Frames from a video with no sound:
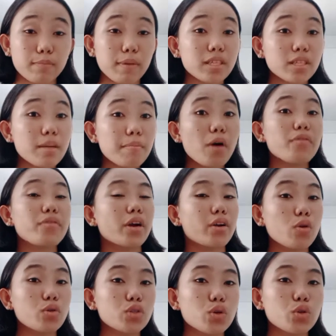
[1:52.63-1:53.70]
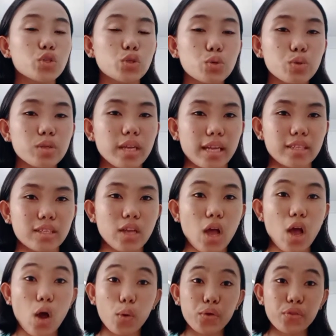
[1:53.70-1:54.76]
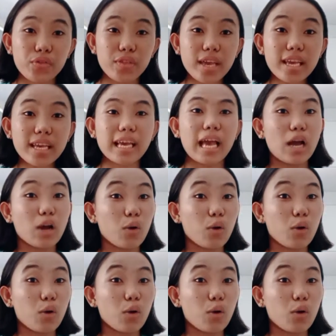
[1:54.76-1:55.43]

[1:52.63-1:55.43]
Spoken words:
But somehow there are also students who think